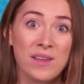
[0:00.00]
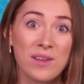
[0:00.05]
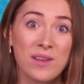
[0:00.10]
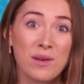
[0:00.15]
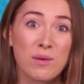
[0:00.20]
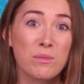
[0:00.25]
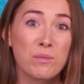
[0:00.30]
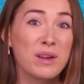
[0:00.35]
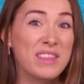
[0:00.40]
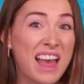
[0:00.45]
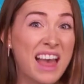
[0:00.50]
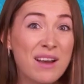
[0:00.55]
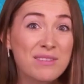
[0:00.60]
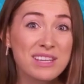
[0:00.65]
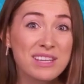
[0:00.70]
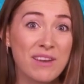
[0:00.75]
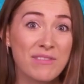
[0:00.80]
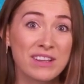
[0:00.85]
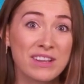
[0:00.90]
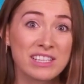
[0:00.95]
without
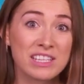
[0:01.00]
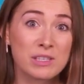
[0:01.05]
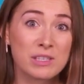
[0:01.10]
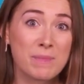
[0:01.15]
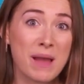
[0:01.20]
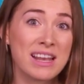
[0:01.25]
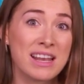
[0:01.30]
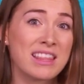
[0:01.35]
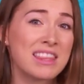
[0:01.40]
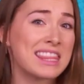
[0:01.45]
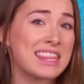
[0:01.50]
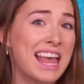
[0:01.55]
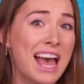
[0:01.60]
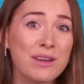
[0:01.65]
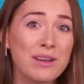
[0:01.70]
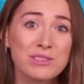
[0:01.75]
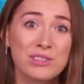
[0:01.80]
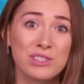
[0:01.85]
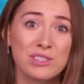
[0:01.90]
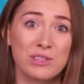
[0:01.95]
having to spend
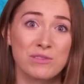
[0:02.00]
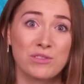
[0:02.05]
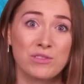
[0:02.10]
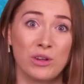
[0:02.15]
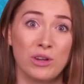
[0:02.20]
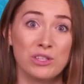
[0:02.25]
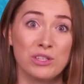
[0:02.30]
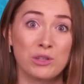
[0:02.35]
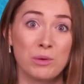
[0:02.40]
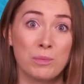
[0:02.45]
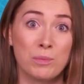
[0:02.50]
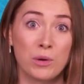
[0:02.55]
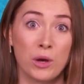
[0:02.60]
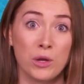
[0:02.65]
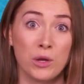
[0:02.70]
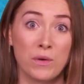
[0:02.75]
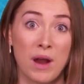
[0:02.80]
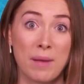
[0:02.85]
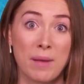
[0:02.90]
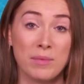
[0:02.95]
thousands of dollars on
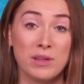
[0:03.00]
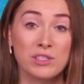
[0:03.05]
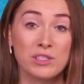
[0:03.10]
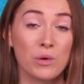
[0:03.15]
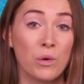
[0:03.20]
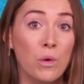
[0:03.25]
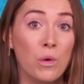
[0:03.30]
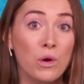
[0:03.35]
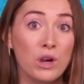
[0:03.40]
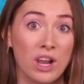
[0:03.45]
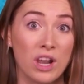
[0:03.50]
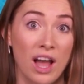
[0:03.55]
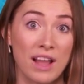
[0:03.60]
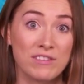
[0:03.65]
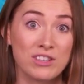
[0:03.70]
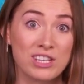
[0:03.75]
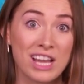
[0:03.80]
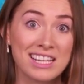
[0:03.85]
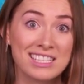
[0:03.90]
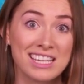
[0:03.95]
programmers or live
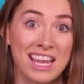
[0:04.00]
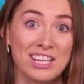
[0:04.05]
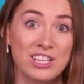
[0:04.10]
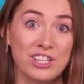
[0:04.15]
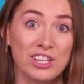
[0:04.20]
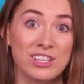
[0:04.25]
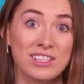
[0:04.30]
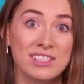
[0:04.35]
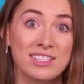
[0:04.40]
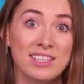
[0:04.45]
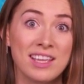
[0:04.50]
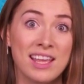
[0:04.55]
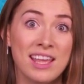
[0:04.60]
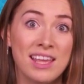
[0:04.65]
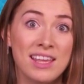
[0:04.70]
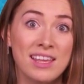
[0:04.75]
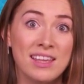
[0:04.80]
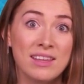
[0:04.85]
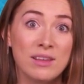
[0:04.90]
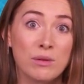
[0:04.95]
chat agents,
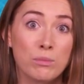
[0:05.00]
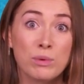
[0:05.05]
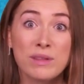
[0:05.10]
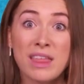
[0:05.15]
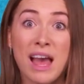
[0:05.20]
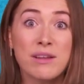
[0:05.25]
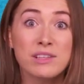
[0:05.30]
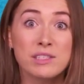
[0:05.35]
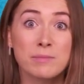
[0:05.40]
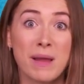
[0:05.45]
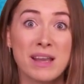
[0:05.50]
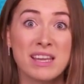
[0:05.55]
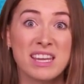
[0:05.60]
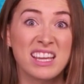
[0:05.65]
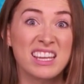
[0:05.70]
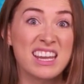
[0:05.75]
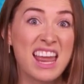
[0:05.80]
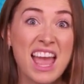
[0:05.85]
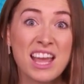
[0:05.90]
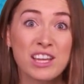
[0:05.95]
without spending
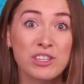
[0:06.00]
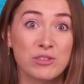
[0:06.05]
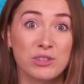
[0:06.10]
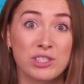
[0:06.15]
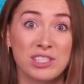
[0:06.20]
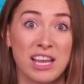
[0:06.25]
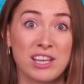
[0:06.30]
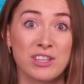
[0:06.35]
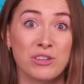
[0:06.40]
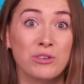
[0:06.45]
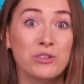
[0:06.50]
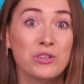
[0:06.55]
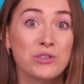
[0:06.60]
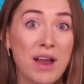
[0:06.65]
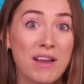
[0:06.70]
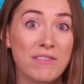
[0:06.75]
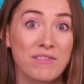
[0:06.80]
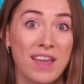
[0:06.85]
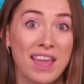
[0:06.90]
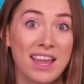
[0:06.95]
an extra cent on
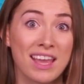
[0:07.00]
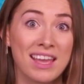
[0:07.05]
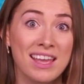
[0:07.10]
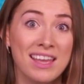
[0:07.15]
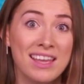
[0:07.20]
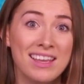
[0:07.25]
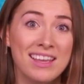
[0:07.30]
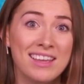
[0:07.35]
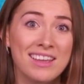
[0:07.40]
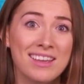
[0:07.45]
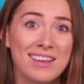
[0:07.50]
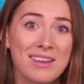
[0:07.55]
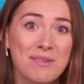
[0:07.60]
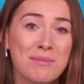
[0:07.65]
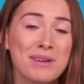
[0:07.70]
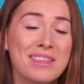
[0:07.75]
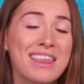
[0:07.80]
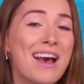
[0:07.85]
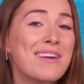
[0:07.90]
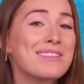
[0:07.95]
traffic,
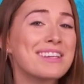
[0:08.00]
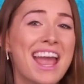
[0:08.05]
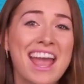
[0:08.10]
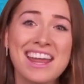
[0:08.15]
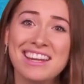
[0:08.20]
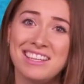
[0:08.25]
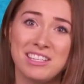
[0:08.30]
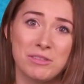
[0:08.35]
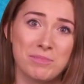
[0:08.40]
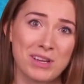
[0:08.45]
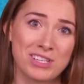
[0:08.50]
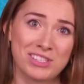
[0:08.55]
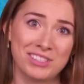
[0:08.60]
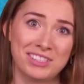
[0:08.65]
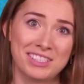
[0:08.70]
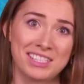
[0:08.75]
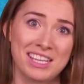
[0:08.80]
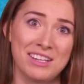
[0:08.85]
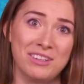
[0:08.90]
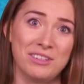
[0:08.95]
without any special
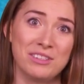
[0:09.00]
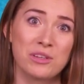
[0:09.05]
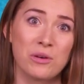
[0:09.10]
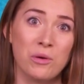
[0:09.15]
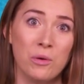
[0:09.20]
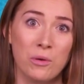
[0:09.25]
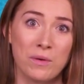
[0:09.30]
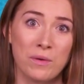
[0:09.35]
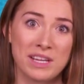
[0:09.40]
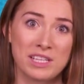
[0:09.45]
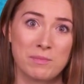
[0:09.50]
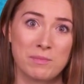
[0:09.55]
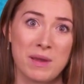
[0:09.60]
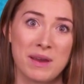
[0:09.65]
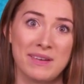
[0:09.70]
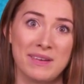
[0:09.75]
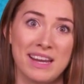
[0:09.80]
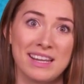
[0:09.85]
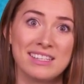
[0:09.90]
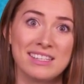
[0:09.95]
skills or
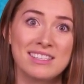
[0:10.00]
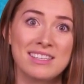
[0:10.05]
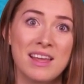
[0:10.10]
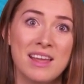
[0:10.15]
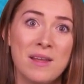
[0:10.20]
experience.